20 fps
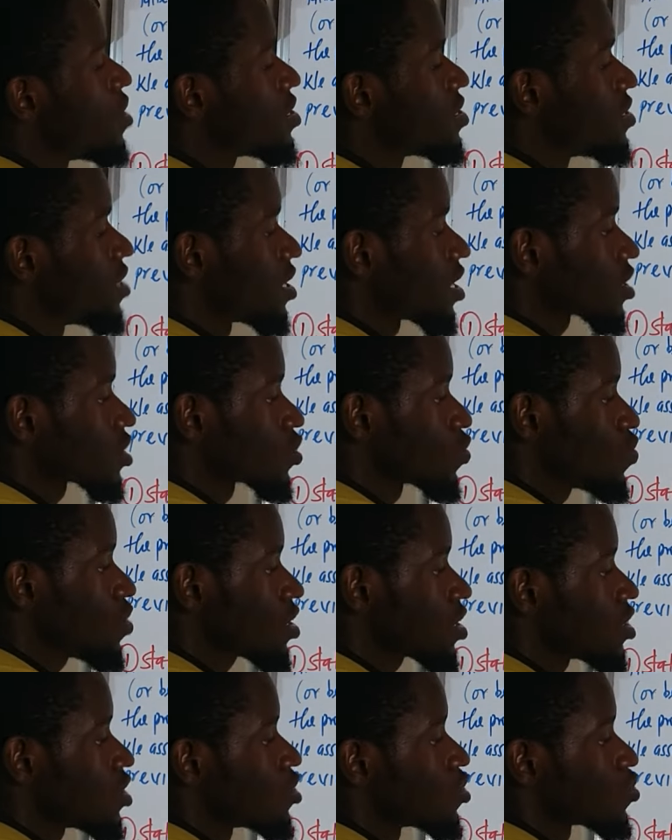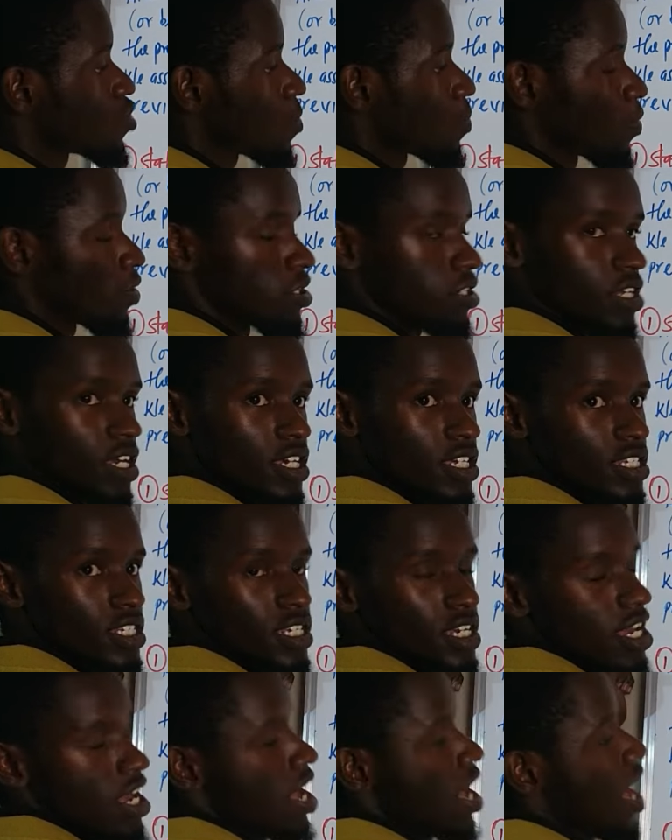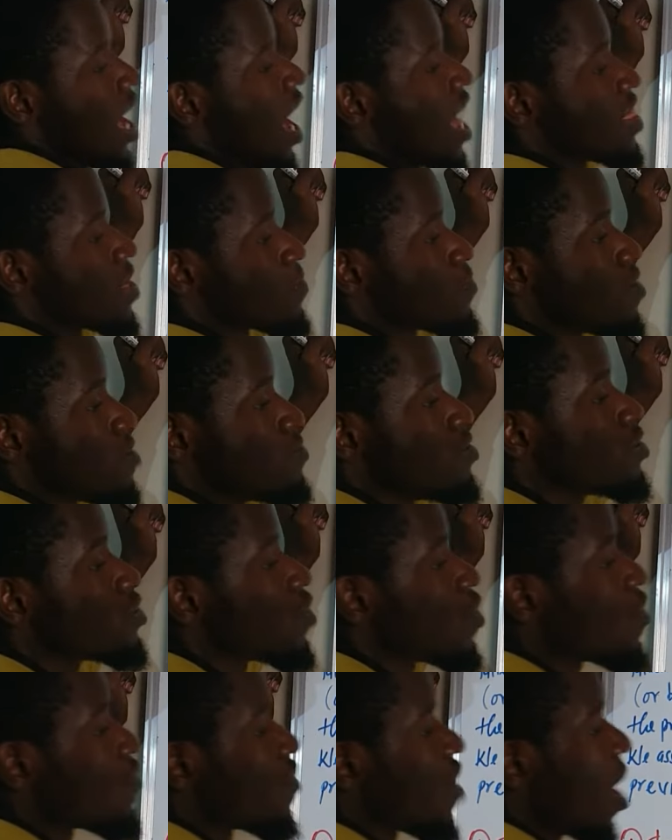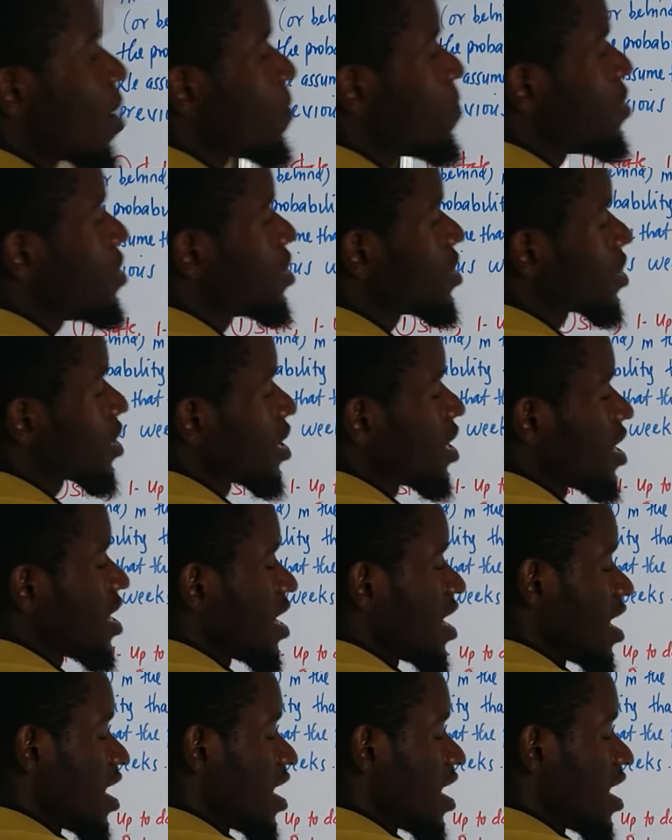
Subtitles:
date in the next week is 0.8. And the probability of her being